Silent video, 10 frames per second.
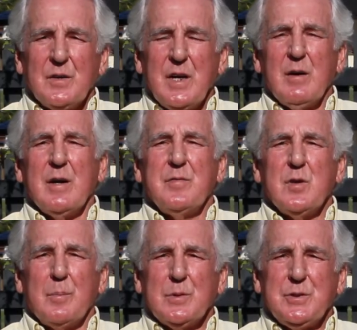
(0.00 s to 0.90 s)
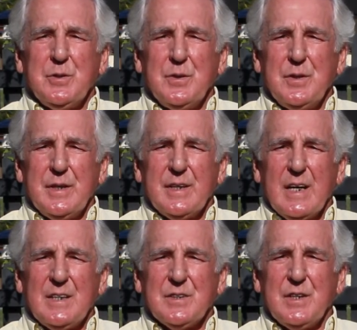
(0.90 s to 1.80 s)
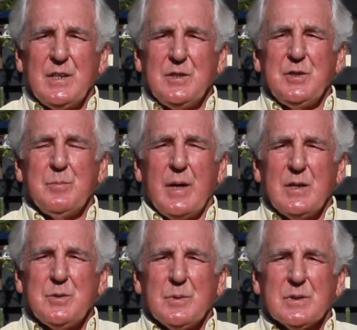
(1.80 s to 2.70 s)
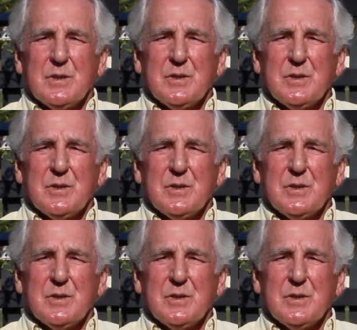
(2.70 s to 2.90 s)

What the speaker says: I now have the opportunity as an energy management